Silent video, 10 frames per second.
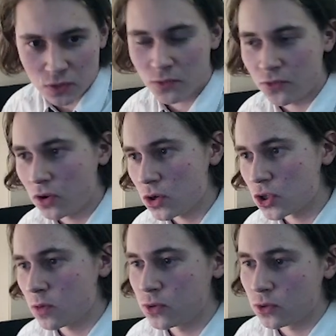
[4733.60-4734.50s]

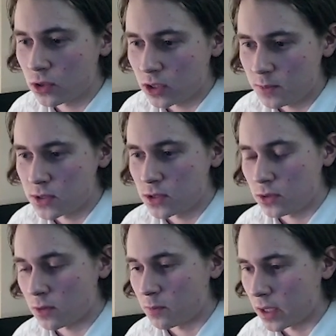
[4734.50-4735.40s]
Photoshop to Clip
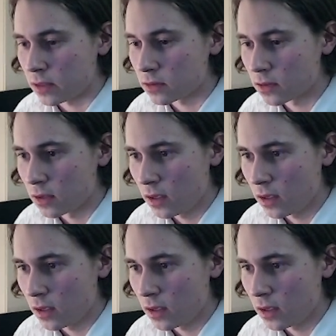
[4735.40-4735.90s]
Studio Paint.